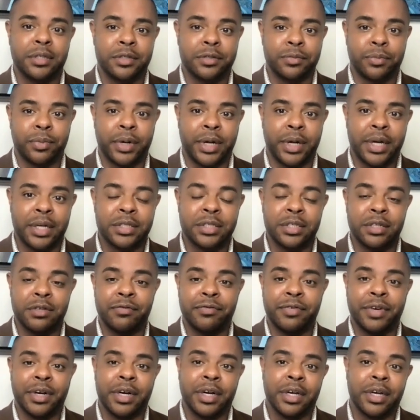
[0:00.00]
those brands in a
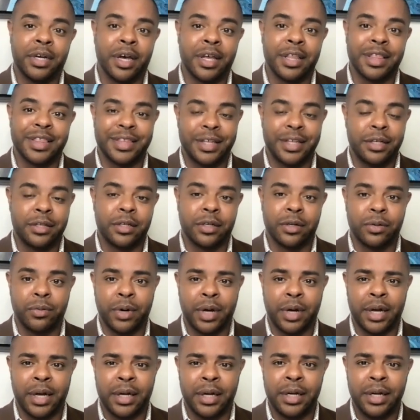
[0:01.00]
very authentic
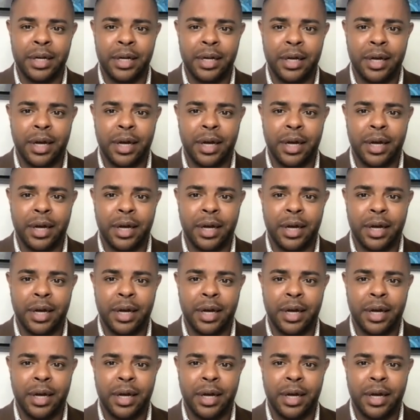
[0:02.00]
way